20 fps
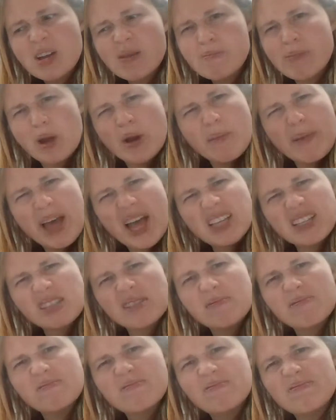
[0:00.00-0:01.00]
Polar bears?
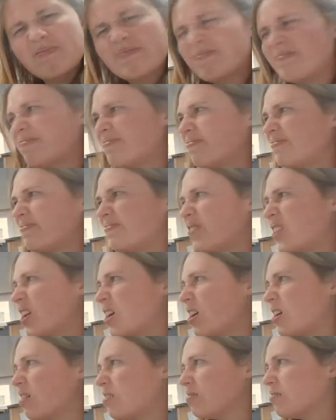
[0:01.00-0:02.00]

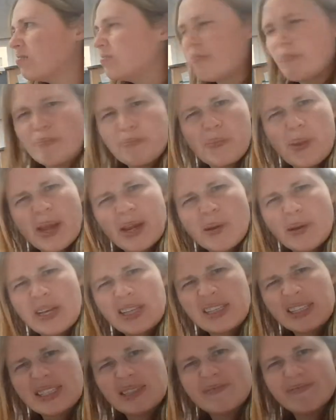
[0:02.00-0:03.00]
No.
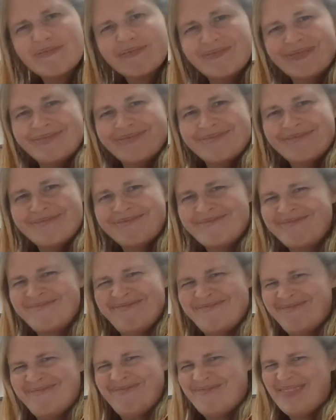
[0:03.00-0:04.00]
Penguins?
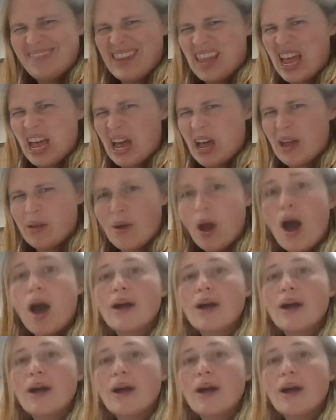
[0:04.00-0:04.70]
No.